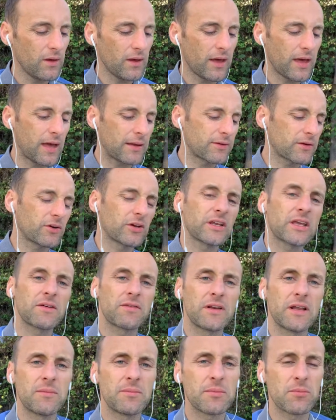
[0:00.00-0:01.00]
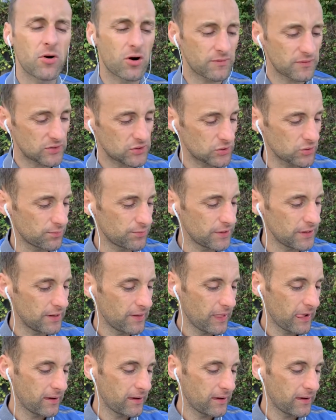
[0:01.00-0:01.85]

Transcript: To kind of give a little bit more of a summary,